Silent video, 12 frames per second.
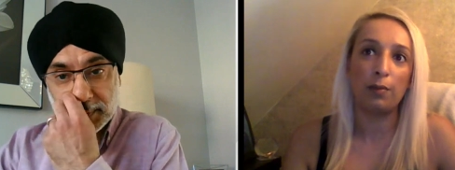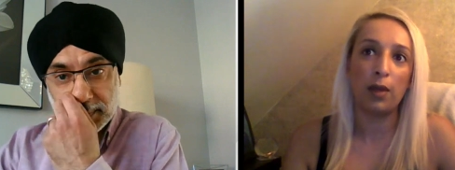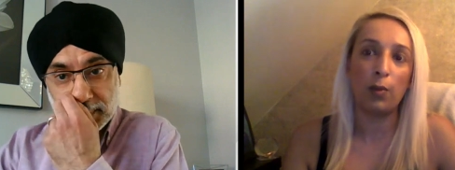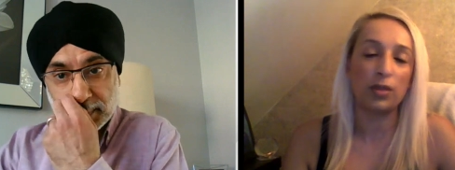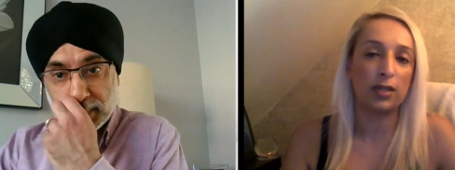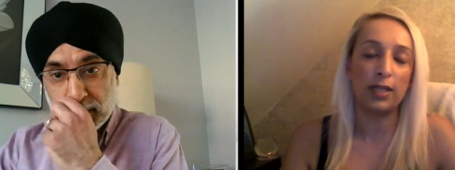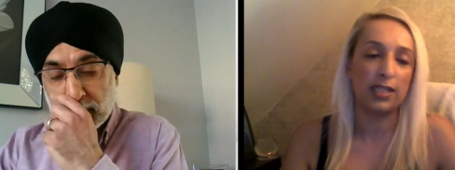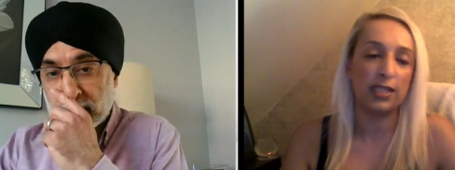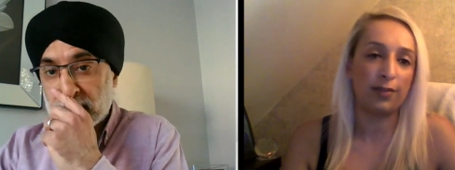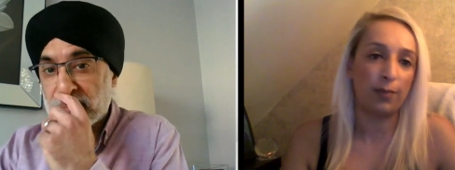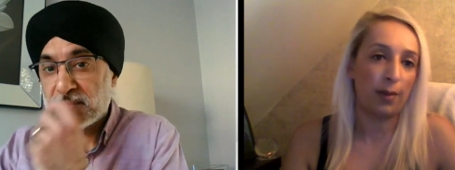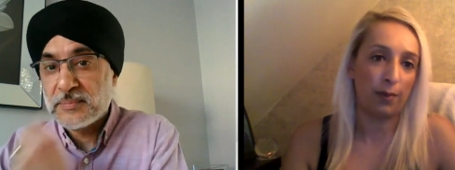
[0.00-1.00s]
Speaker 1: It wasn't
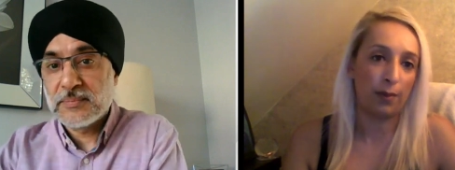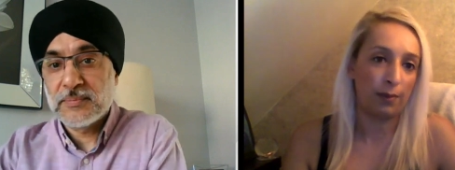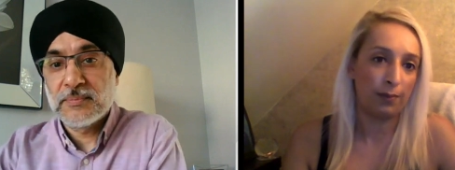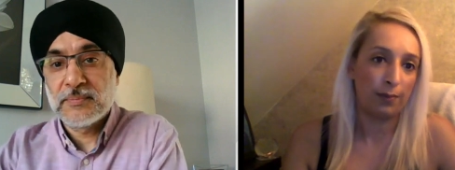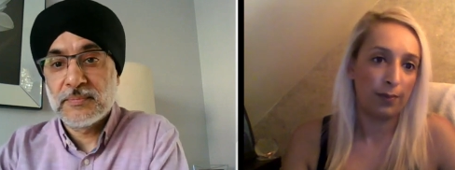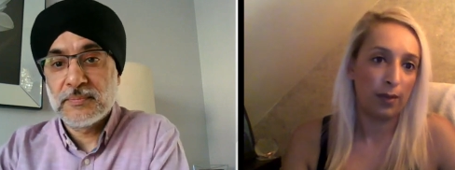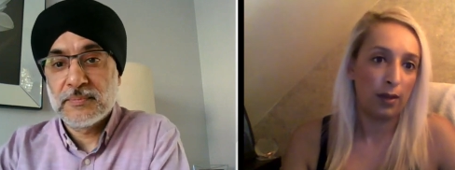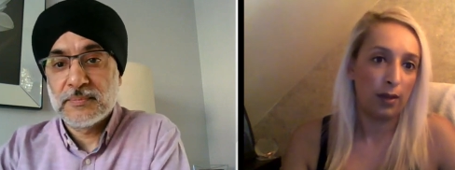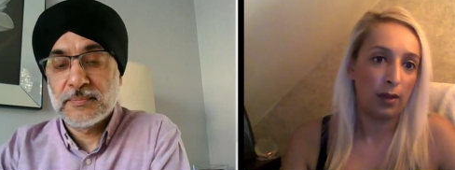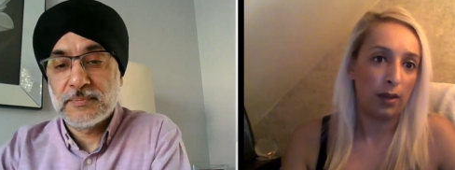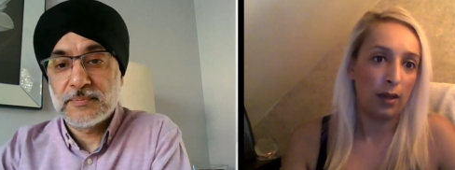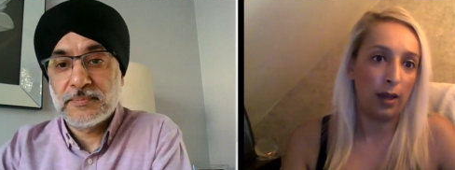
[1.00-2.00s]
easy for my mom,
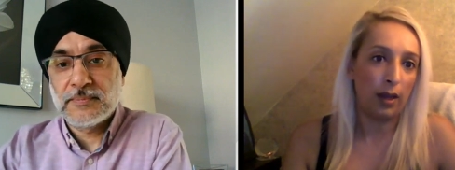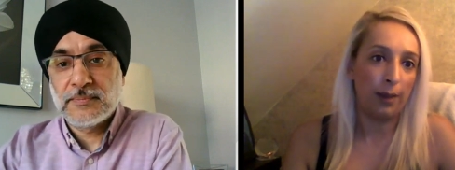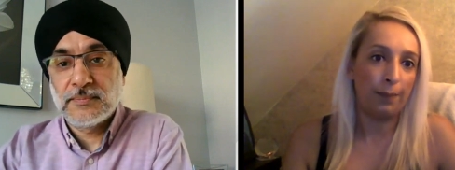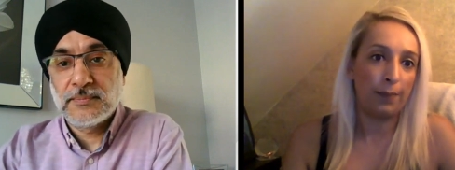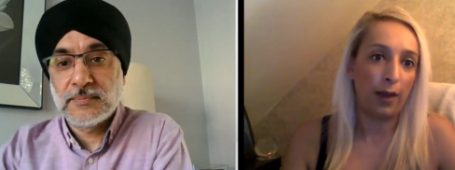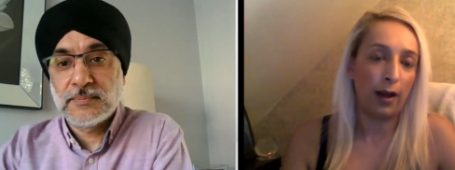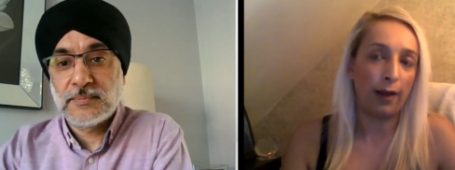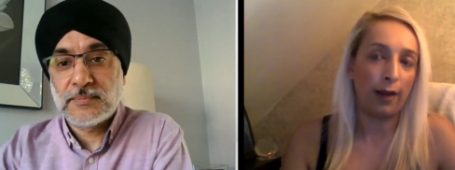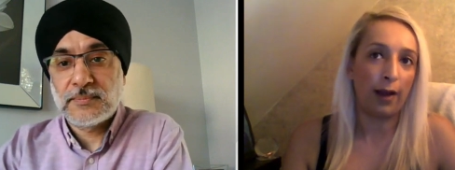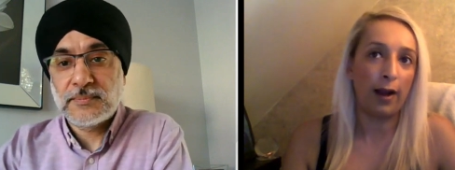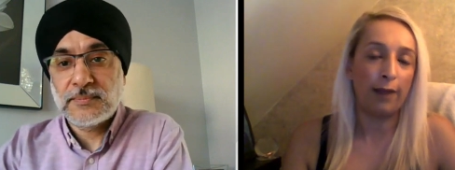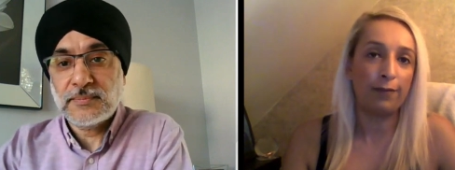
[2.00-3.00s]
um, and
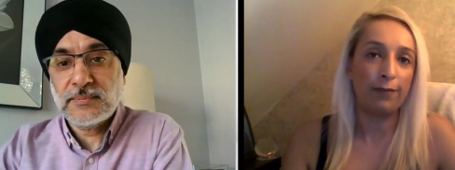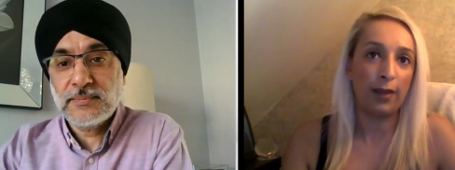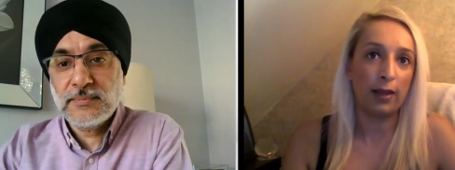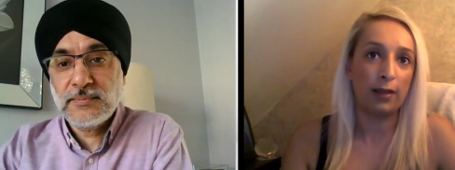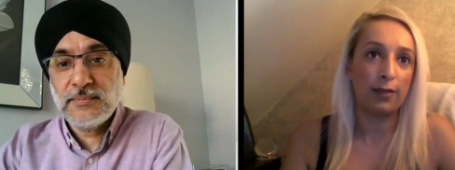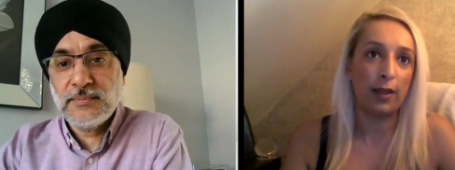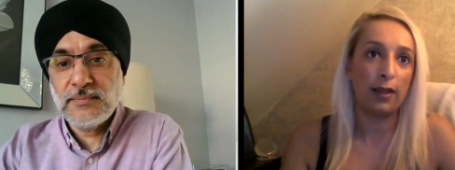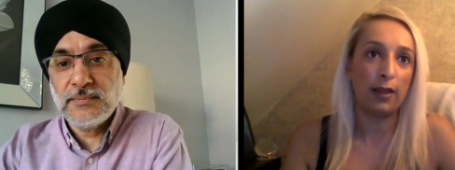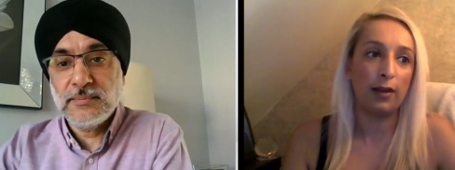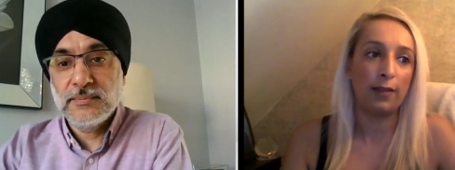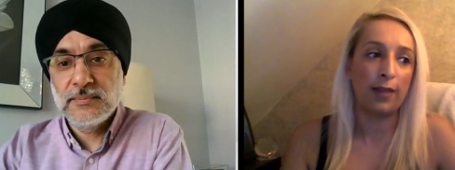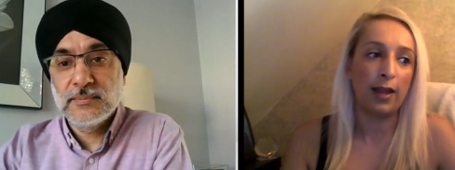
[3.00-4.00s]
I and I think
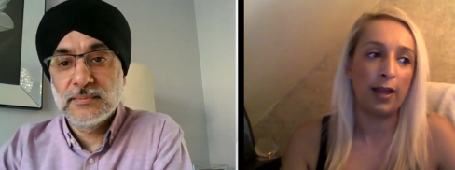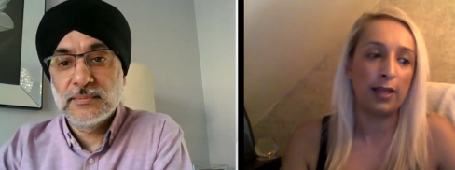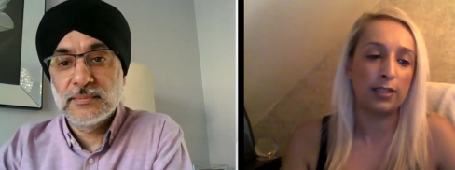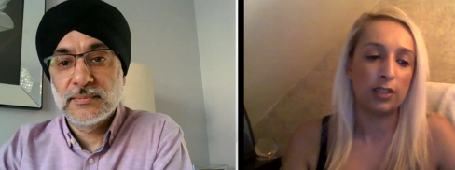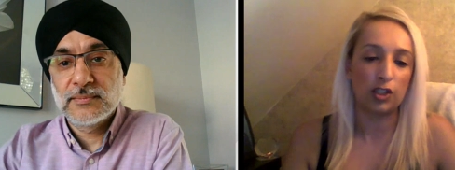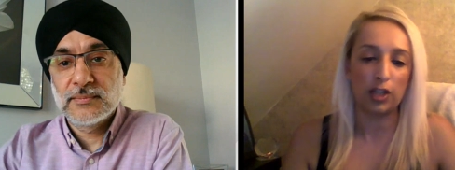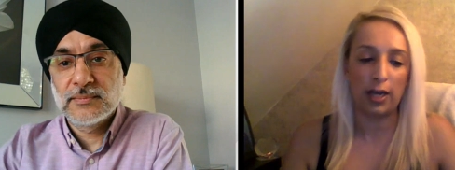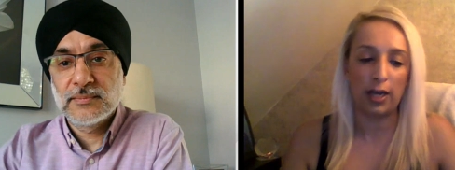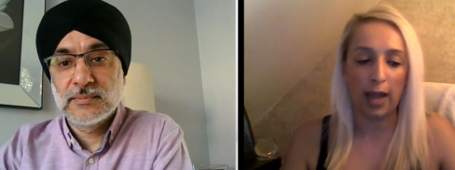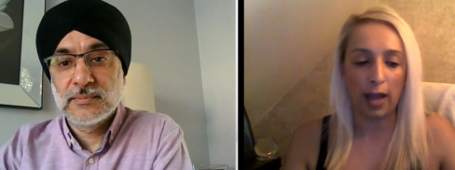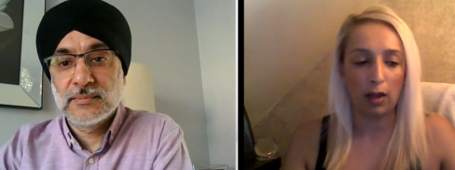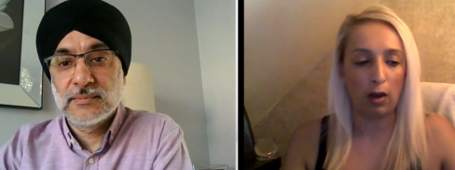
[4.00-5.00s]
that there is such a
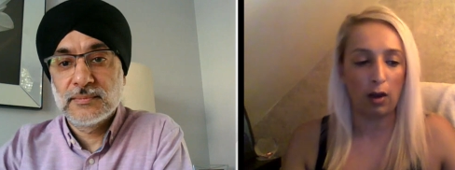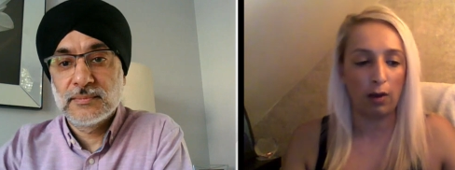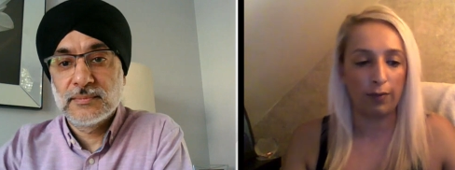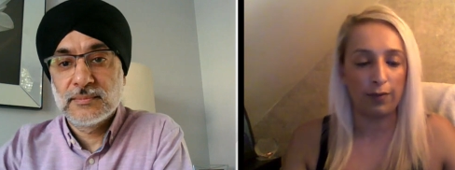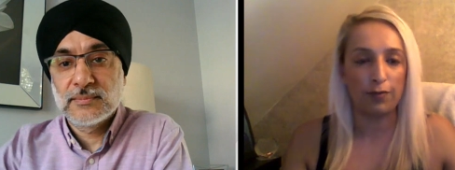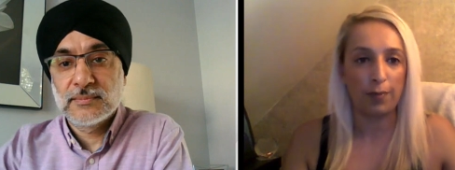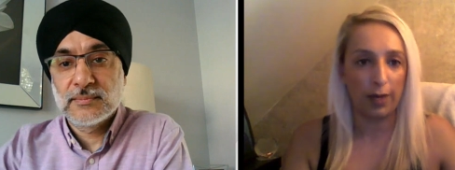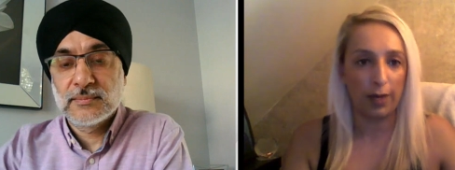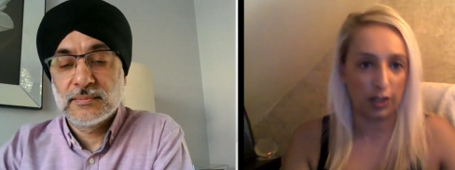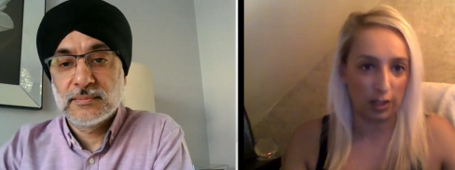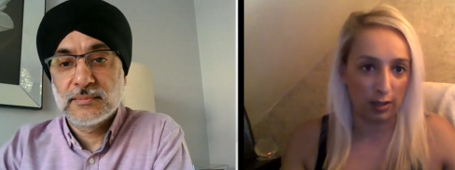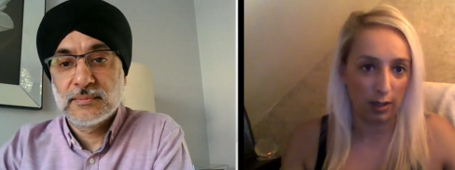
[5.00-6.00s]
lack of
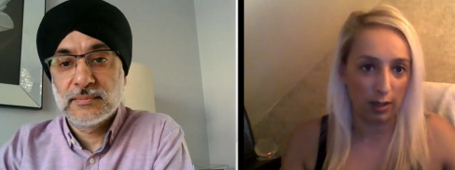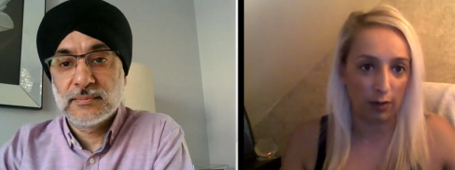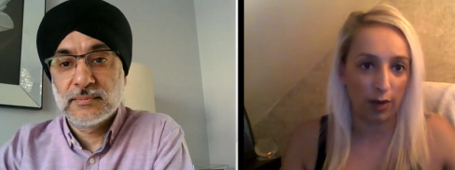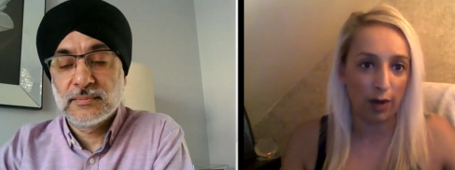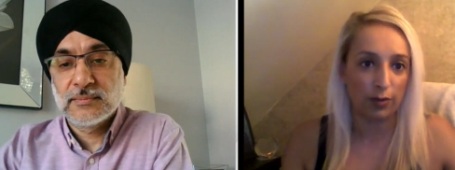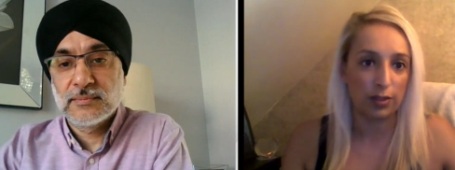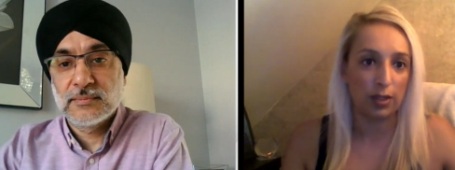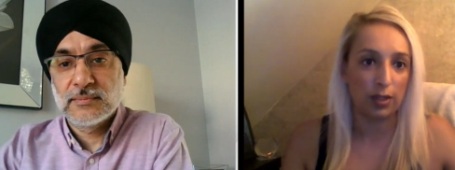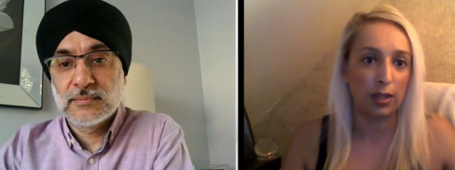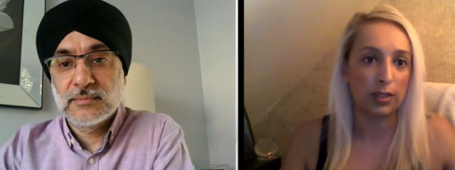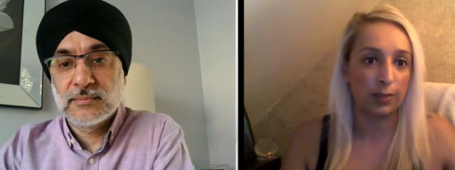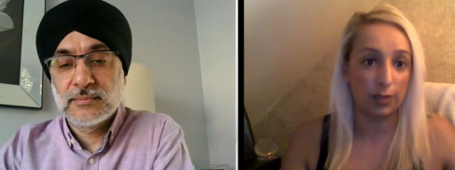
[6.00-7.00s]
information around
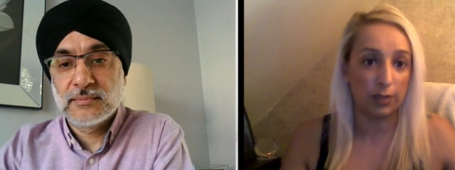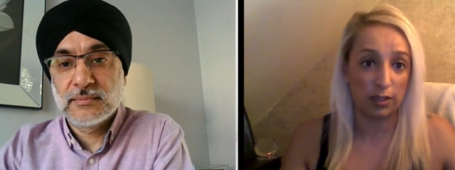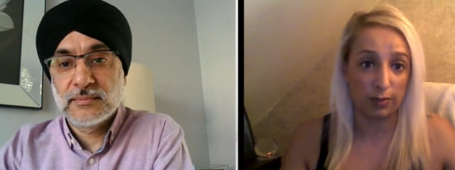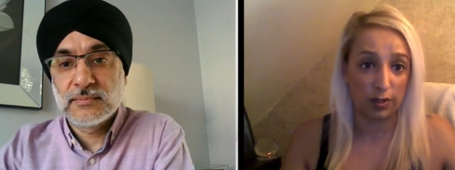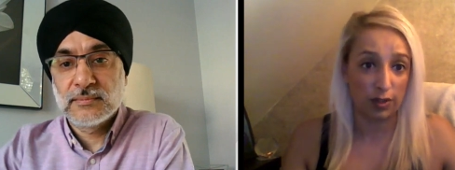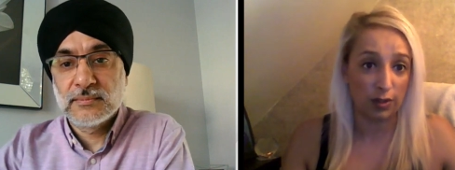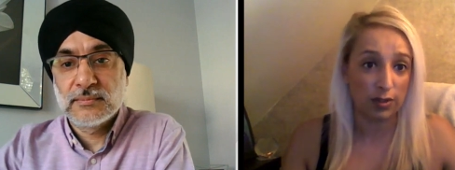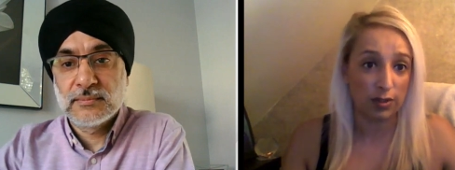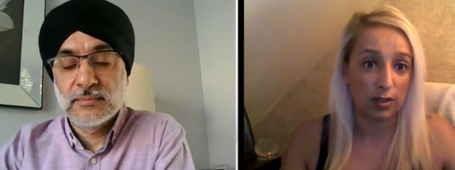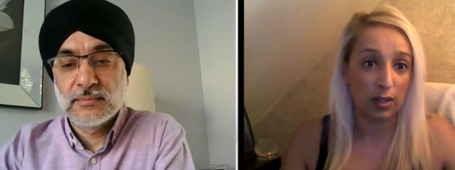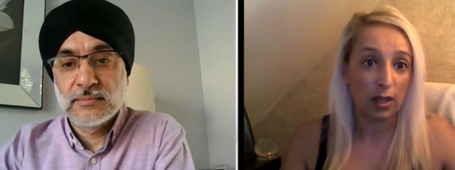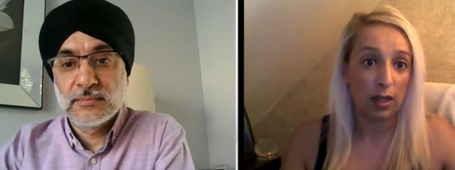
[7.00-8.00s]
substance misuse,